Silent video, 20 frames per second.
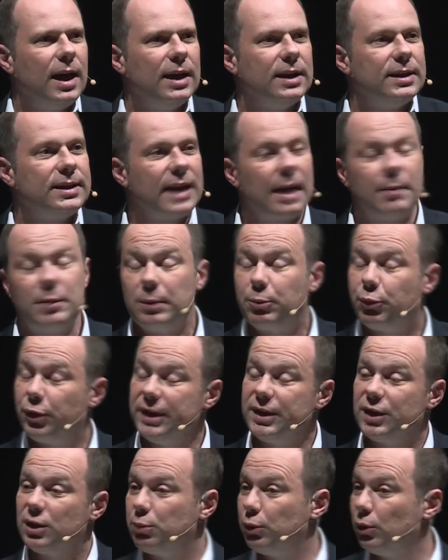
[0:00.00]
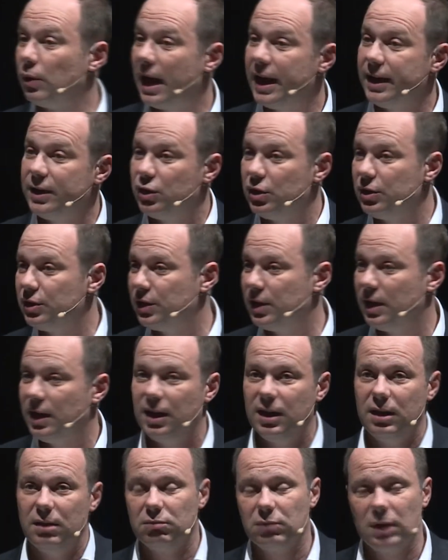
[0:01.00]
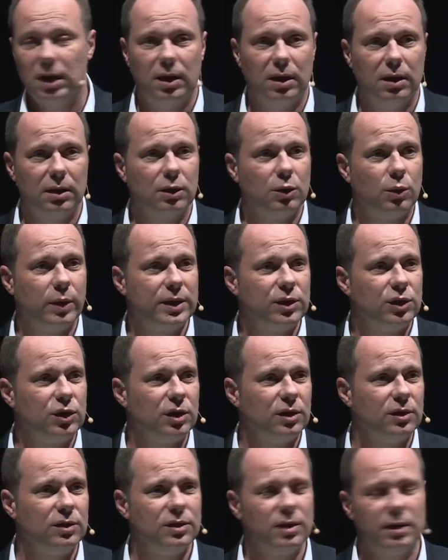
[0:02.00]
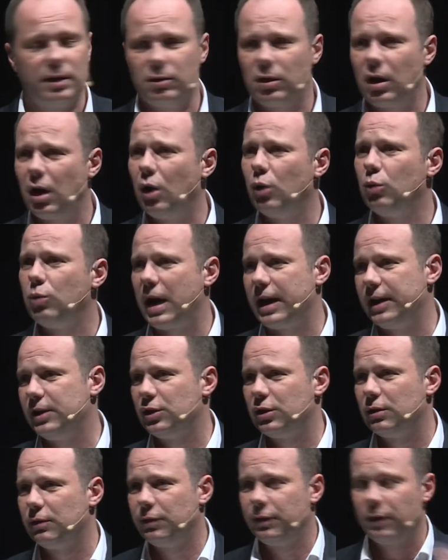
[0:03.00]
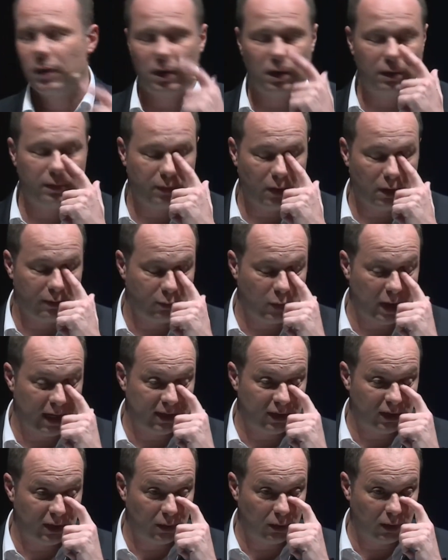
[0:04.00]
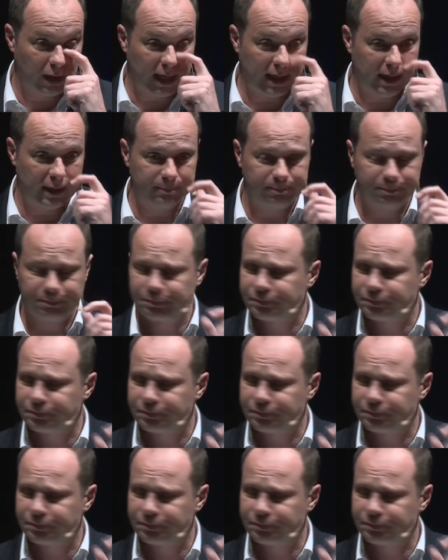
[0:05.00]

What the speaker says: Some are principal agency questions. There are a whole range of ways to look at it.